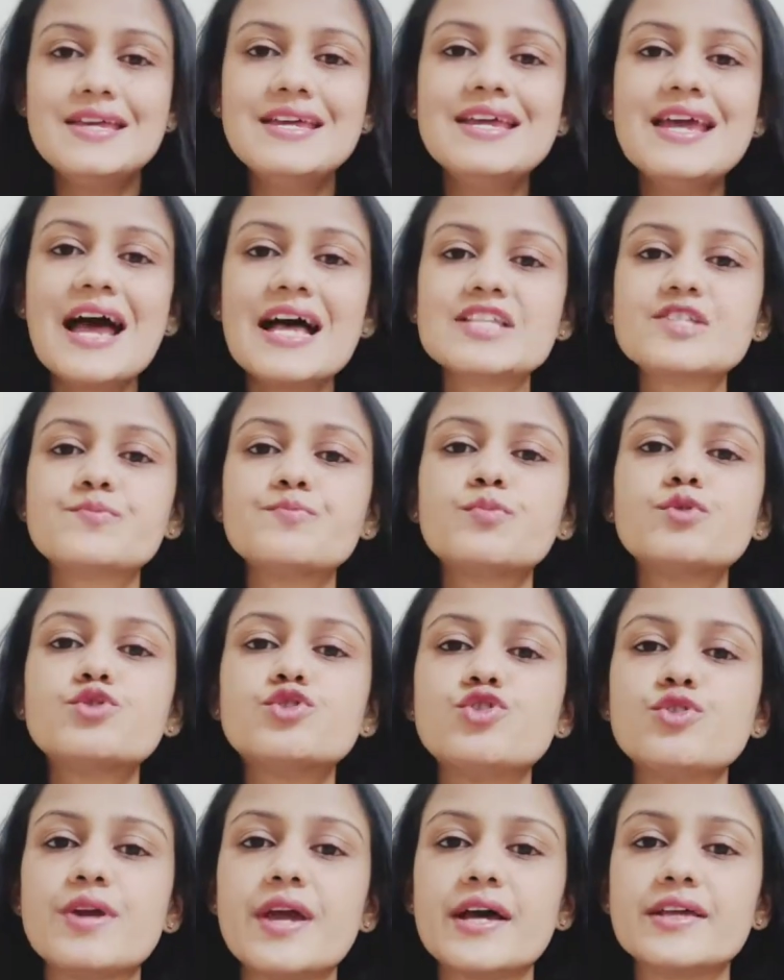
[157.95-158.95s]
he has
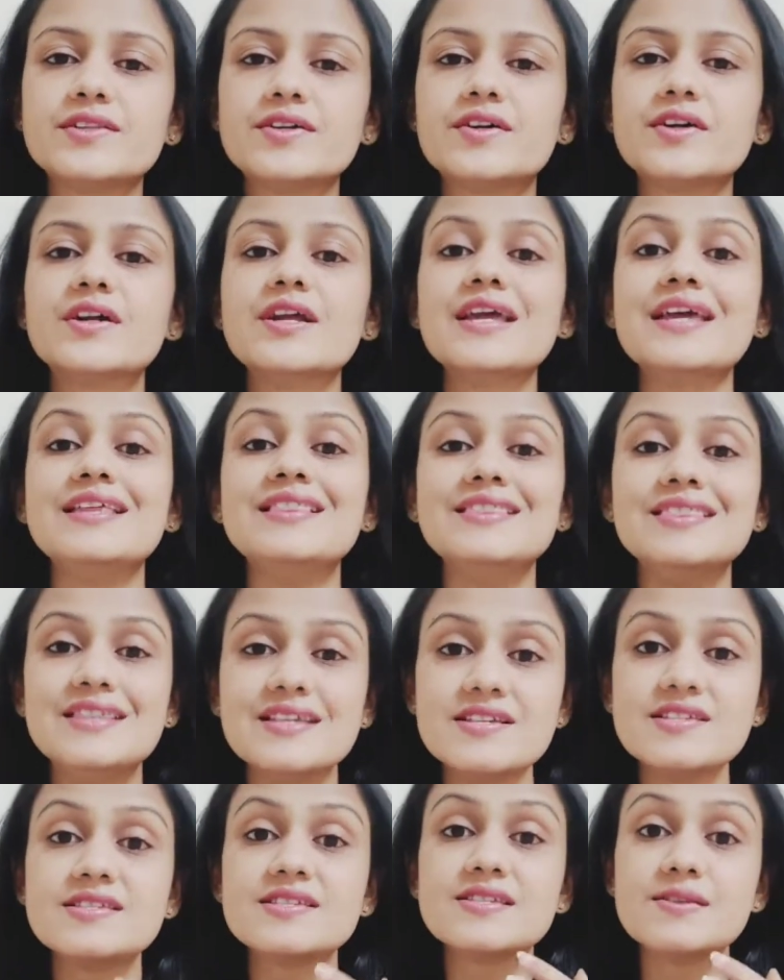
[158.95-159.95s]
put together in
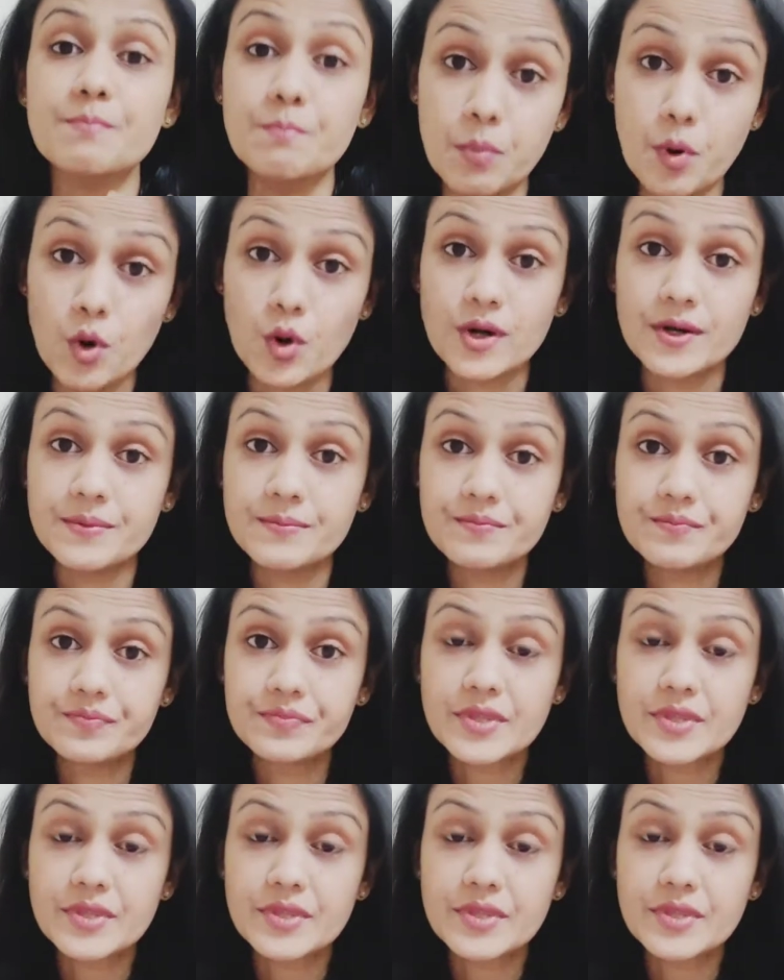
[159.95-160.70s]
this book.